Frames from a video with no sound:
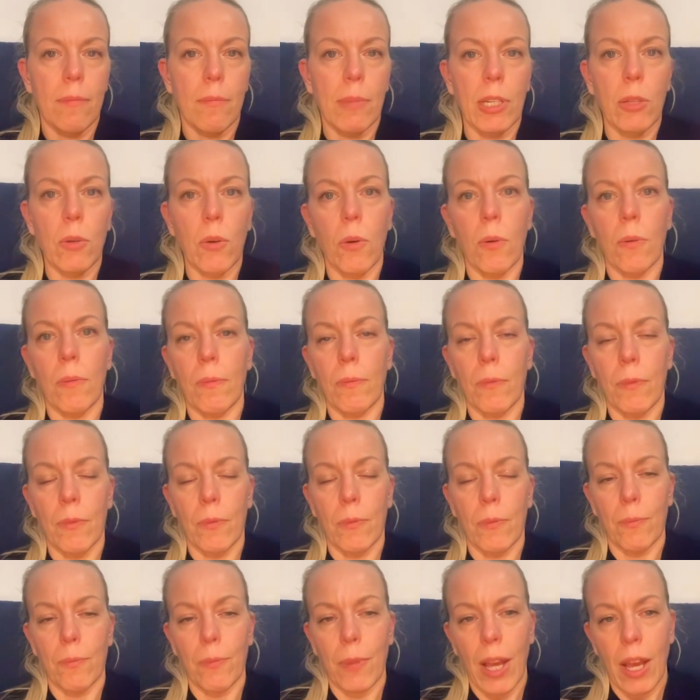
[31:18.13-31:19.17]
But you
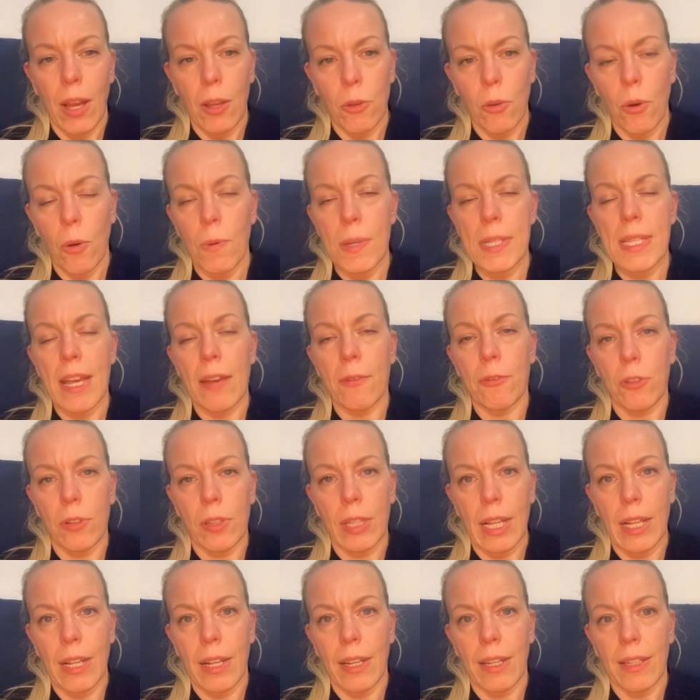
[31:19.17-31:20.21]
always have to
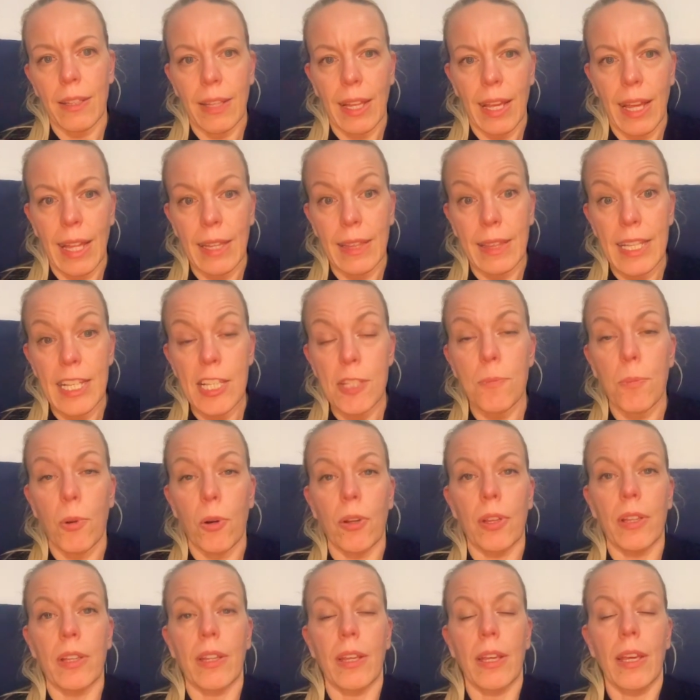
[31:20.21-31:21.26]
tell, at this
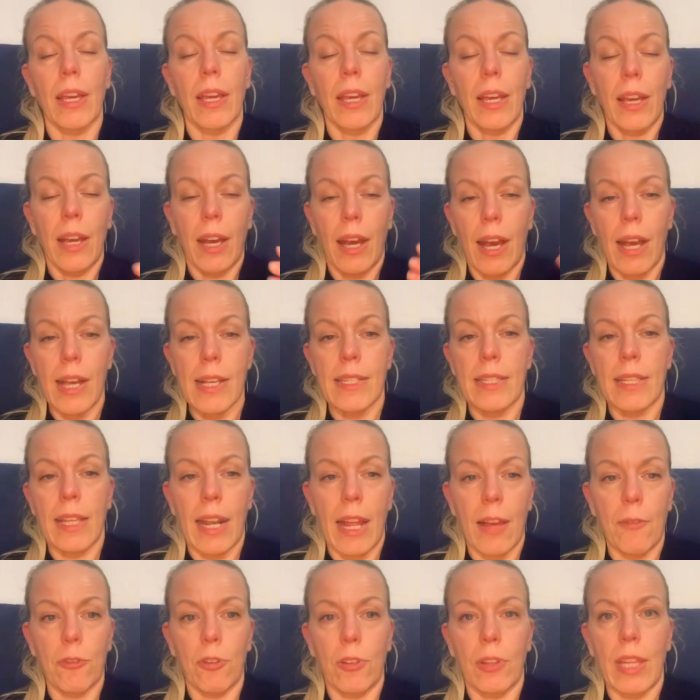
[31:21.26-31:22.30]
point, I still
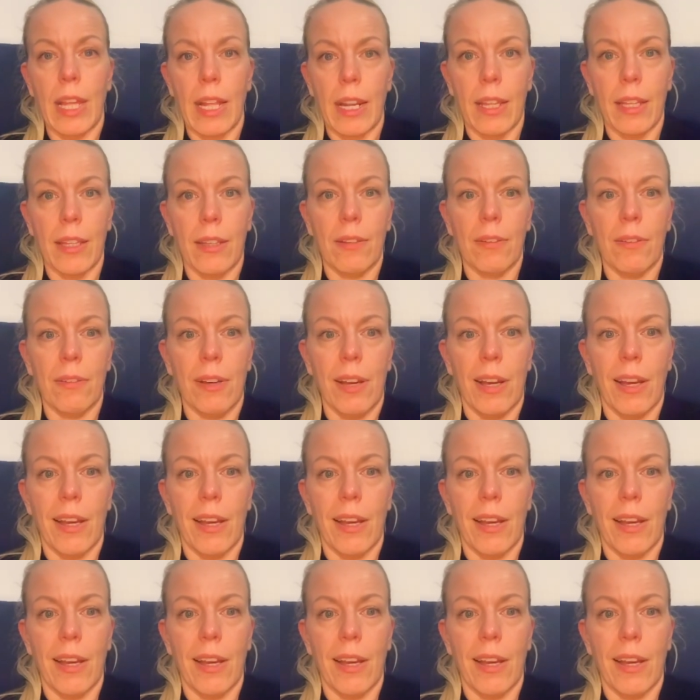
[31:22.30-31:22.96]
have to tell it